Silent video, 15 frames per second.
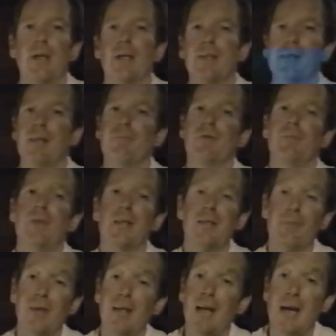seem to me to
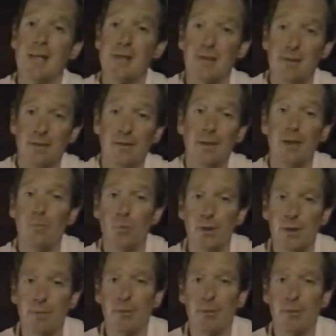be less than they were